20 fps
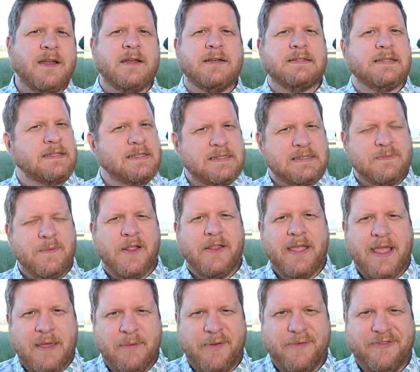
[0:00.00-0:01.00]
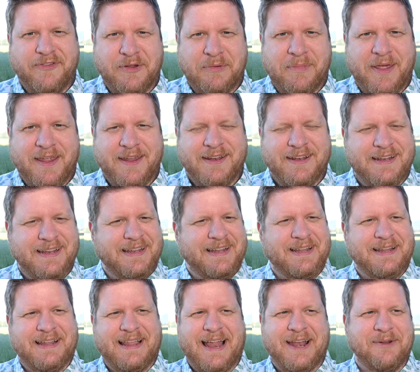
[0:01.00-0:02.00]
doesn't smell like Ebon Fume.
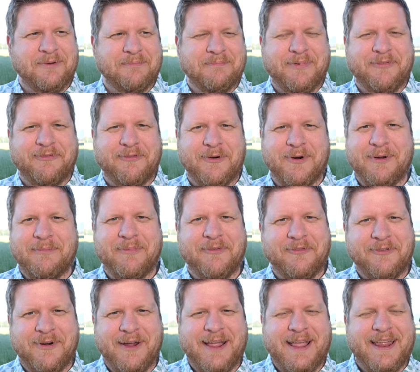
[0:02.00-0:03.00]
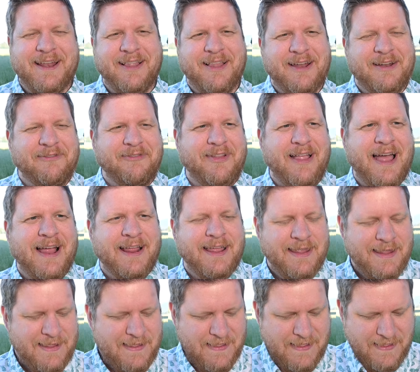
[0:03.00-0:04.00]
Before I get a lot of flack,
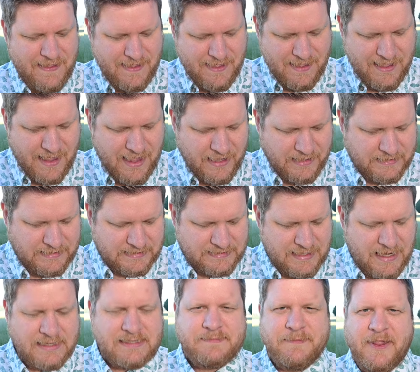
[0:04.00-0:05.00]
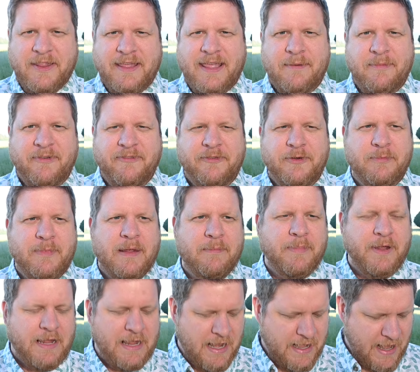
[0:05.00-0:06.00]
does not smell like Ebon Fume,
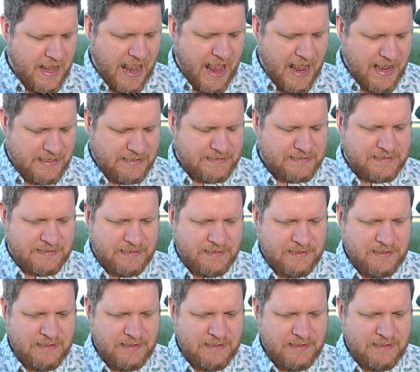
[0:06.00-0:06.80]
but kind of has,